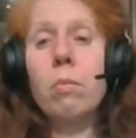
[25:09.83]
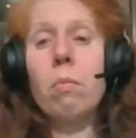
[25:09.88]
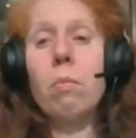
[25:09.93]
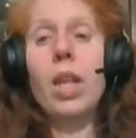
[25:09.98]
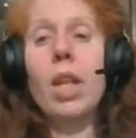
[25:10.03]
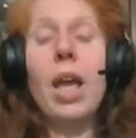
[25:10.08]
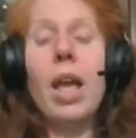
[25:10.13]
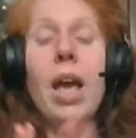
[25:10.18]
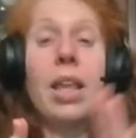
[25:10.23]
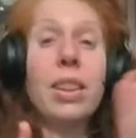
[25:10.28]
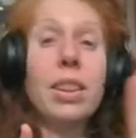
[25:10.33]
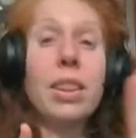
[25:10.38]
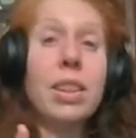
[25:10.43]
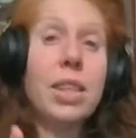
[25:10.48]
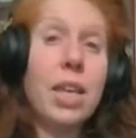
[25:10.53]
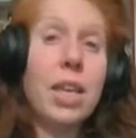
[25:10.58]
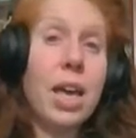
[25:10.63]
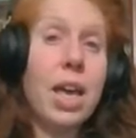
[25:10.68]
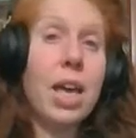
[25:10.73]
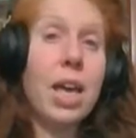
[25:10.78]
And
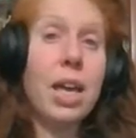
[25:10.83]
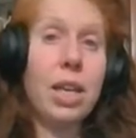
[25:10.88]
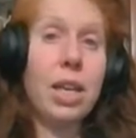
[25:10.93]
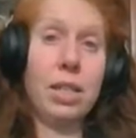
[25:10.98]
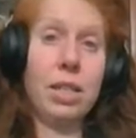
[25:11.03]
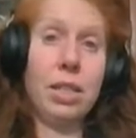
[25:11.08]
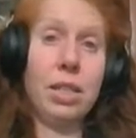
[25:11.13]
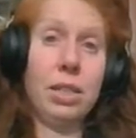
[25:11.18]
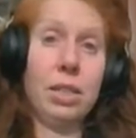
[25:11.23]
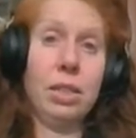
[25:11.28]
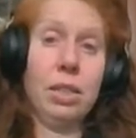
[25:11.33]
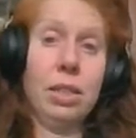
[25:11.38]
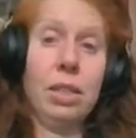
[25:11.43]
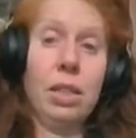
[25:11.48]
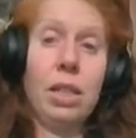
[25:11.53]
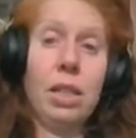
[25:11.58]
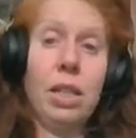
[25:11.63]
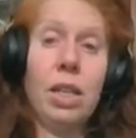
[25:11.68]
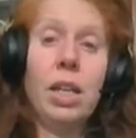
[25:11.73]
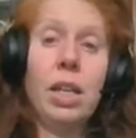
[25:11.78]
then
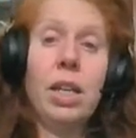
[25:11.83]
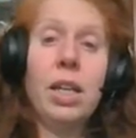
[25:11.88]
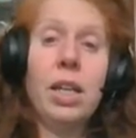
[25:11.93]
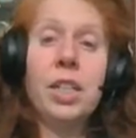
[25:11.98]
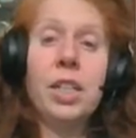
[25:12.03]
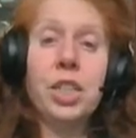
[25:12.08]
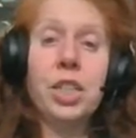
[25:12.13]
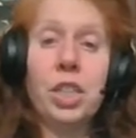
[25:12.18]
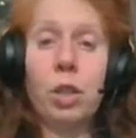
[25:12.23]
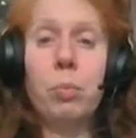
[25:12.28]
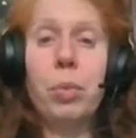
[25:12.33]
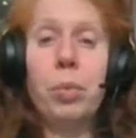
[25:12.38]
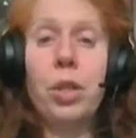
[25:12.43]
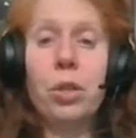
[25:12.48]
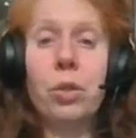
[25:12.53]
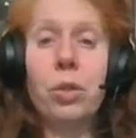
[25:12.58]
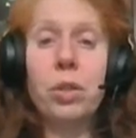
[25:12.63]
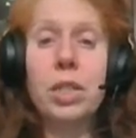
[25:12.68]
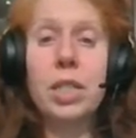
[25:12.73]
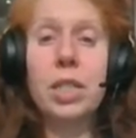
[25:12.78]
shall
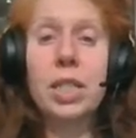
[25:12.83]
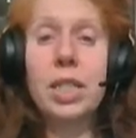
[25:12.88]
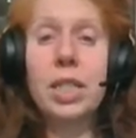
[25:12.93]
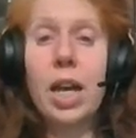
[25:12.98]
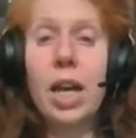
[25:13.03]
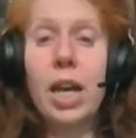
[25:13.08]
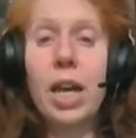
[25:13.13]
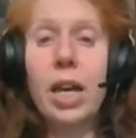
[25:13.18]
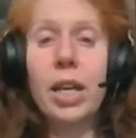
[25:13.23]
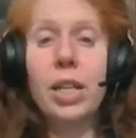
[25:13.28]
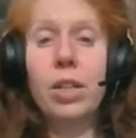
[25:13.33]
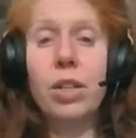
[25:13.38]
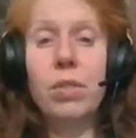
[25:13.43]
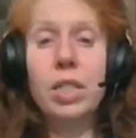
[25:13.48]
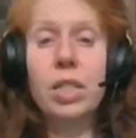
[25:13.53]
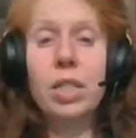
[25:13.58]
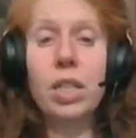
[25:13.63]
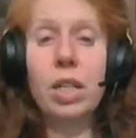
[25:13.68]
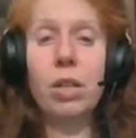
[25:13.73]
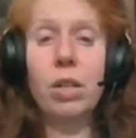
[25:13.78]
appear the sign of the
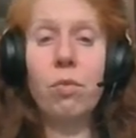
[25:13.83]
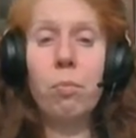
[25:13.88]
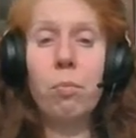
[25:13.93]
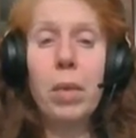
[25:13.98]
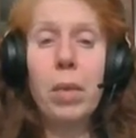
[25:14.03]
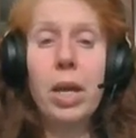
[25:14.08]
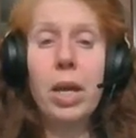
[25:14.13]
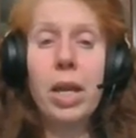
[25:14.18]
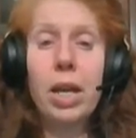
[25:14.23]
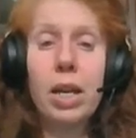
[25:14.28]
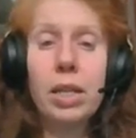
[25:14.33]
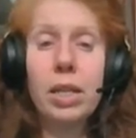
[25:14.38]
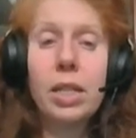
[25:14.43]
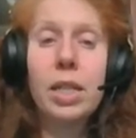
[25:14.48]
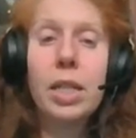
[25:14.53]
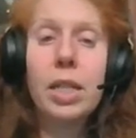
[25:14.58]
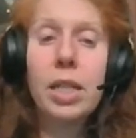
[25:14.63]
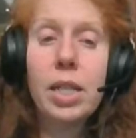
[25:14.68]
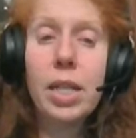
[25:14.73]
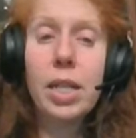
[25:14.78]
Son of Man
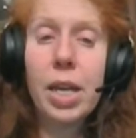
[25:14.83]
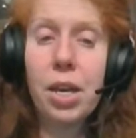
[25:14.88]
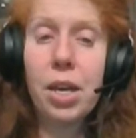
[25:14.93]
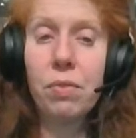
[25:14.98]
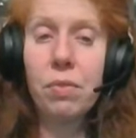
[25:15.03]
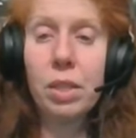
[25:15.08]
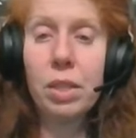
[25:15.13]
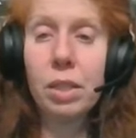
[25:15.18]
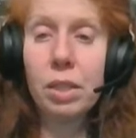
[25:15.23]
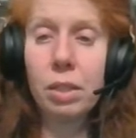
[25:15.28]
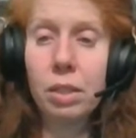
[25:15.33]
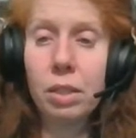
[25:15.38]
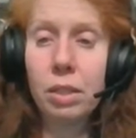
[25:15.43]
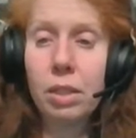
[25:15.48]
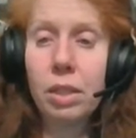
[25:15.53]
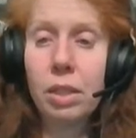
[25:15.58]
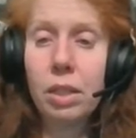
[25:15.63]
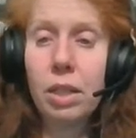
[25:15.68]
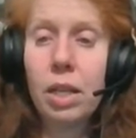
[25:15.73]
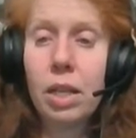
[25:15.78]
in heaven,
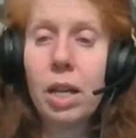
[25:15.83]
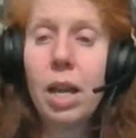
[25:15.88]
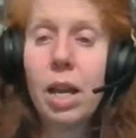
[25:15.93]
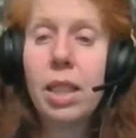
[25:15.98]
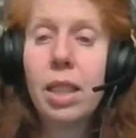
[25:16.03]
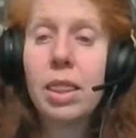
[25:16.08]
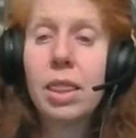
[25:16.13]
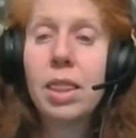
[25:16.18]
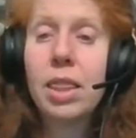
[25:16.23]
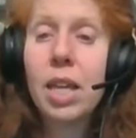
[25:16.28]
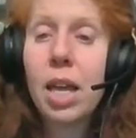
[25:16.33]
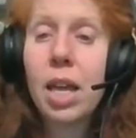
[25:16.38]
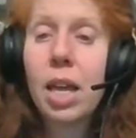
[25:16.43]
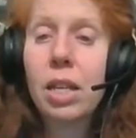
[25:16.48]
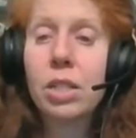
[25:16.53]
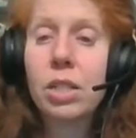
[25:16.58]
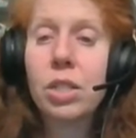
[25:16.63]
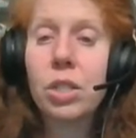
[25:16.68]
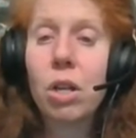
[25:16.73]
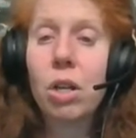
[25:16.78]
and then
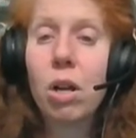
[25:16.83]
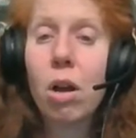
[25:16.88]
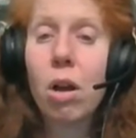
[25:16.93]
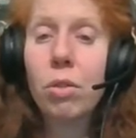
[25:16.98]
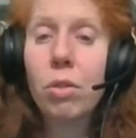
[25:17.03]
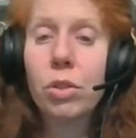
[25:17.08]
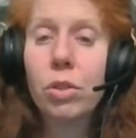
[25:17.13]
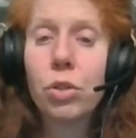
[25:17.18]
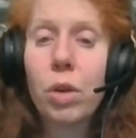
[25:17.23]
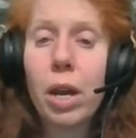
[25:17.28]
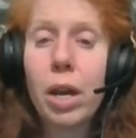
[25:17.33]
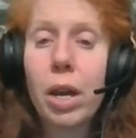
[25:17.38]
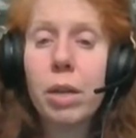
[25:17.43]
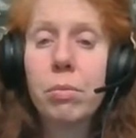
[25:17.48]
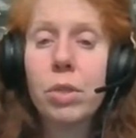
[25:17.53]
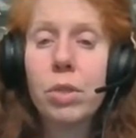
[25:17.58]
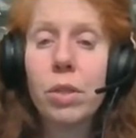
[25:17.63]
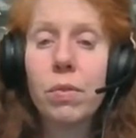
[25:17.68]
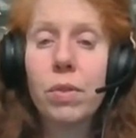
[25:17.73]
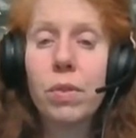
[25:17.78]
shall all the
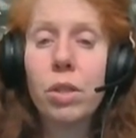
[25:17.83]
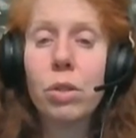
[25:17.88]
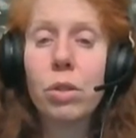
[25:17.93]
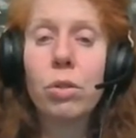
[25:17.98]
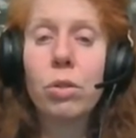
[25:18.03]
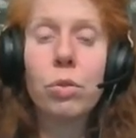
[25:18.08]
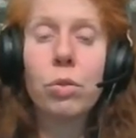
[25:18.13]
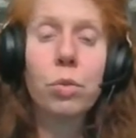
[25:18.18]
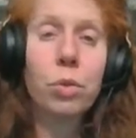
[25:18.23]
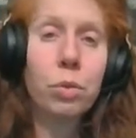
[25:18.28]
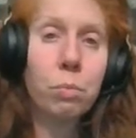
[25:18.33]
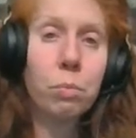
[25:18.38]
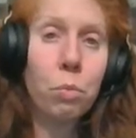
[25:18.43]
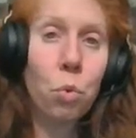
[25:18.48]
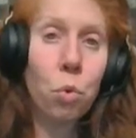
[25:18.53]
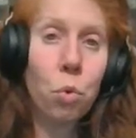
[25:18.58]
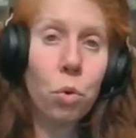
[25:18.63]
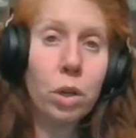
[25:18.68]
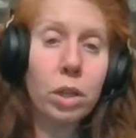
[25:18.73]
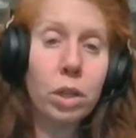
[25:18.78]
tribes of the earth
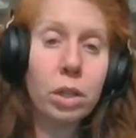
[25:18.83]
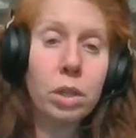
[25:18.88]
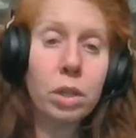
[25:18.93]
mourn,